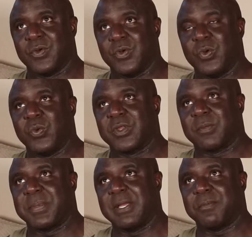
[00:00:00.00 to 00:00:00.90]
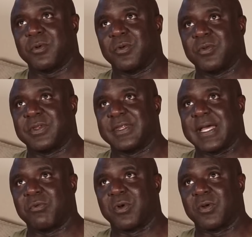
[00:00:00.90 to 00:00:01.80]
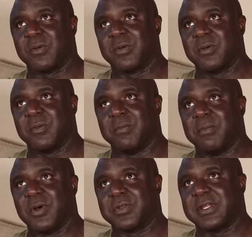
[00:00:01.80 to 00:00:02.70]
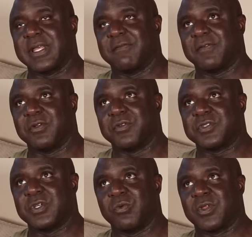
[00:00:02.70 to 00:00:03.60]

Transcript: who were the people that were mostly influenced you?